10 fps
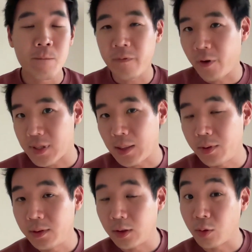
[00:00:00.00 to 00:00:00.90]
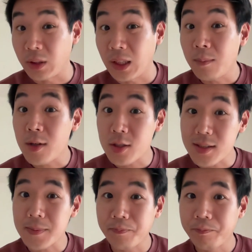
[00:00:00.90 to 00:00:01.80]
For example, the tree
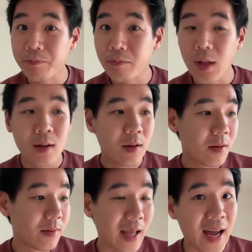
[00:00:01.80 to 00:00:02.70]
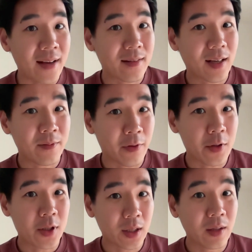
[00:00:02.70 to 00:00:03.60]
images, that
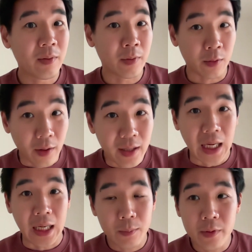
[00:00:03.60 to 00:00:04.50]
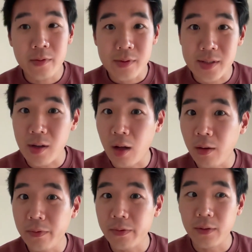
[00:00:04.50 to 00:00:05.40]
unfortunately we were not able to
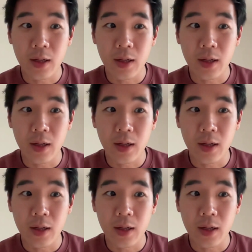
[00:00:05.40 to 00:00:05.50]
solve.